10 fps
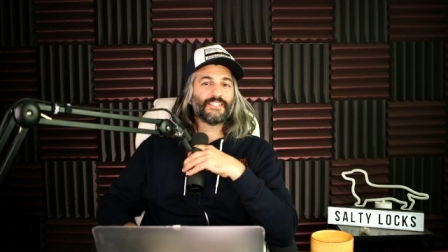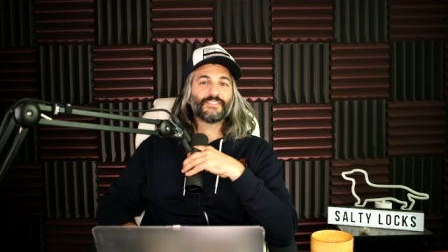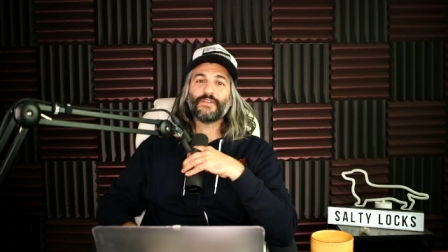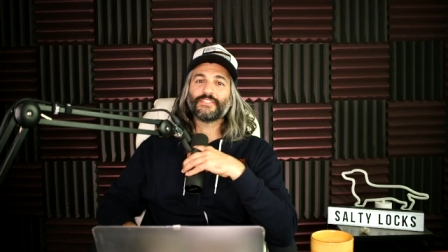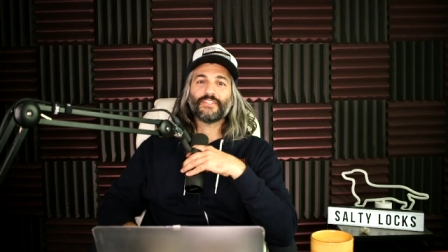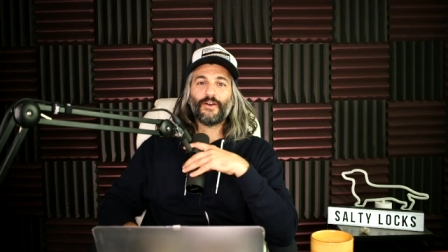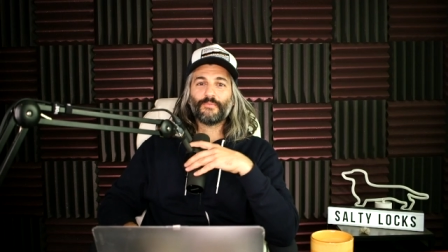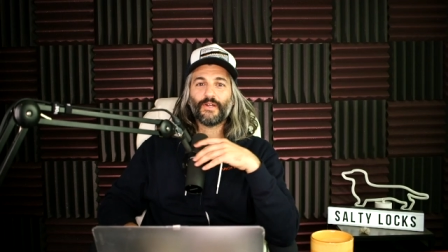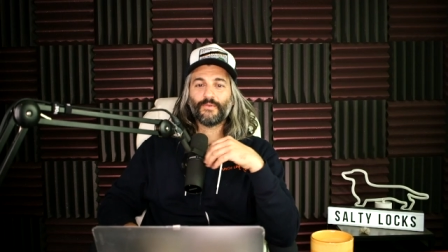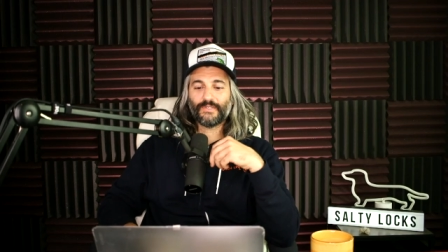So it's on,
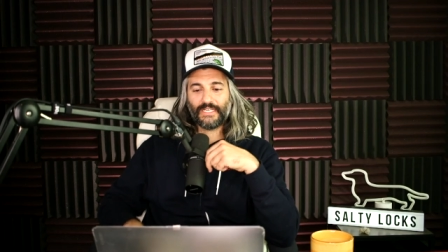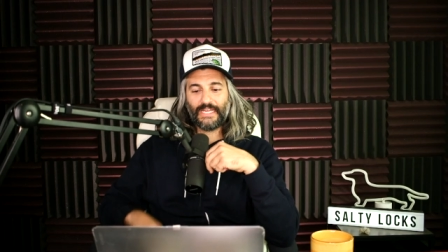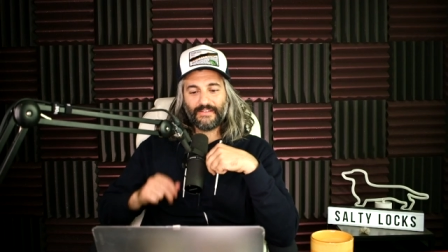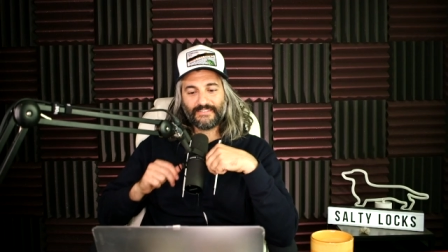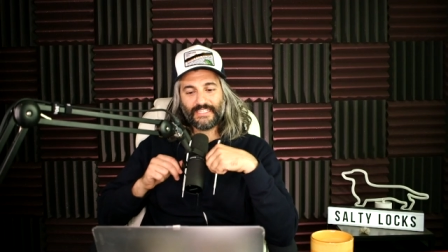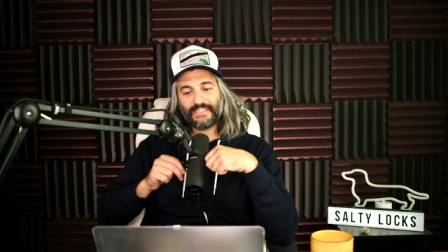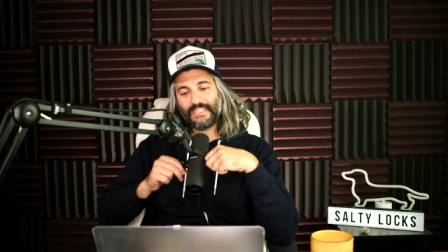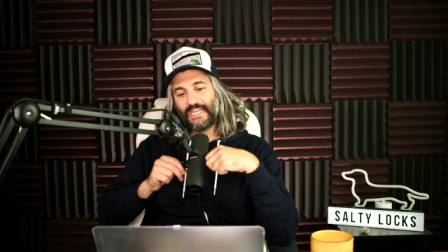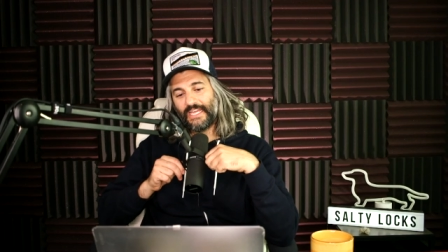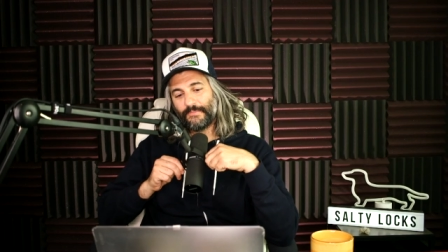bro. We're going to set the
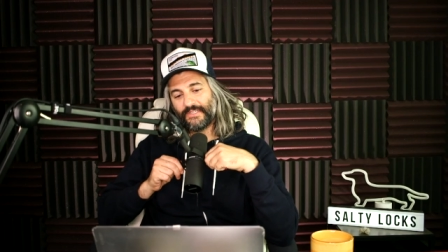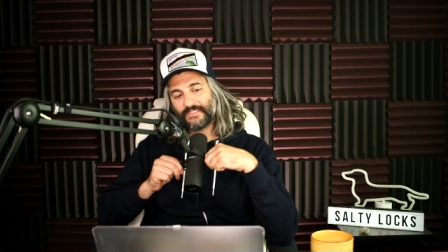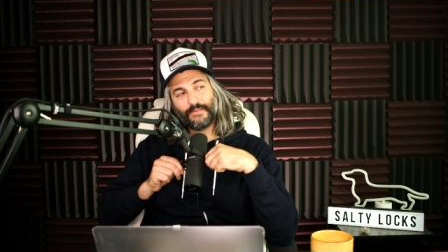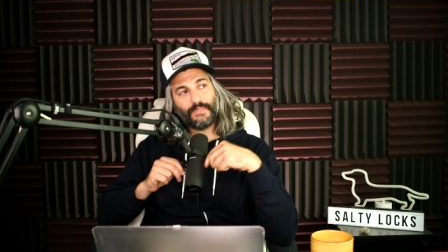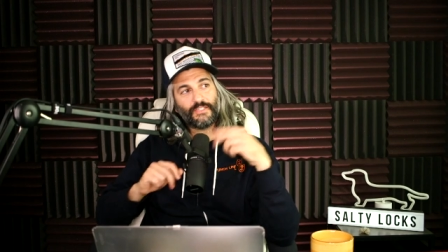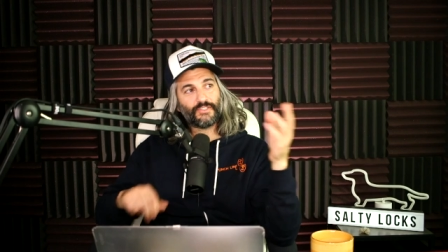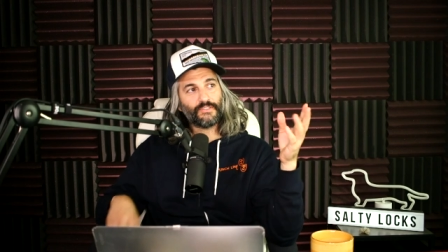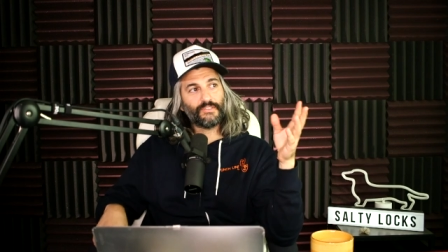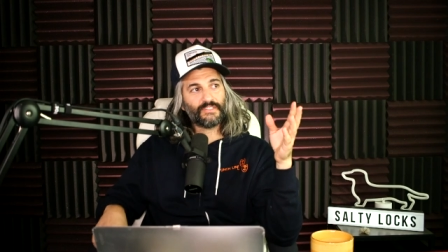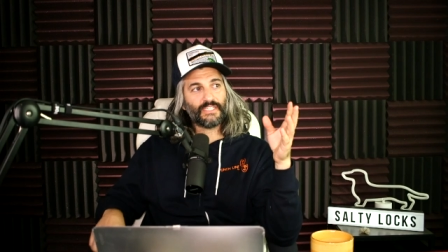date, but it's going to be in
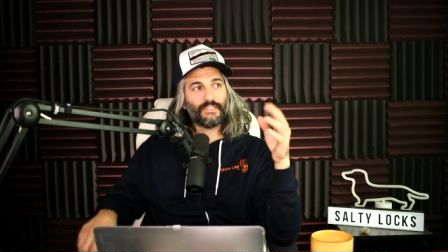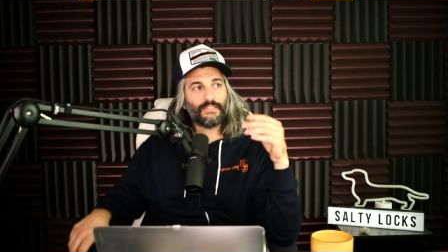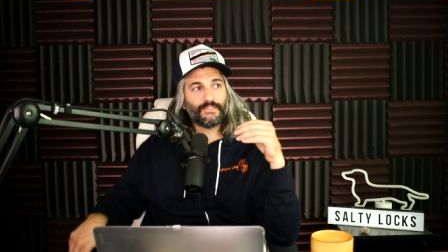June, you said?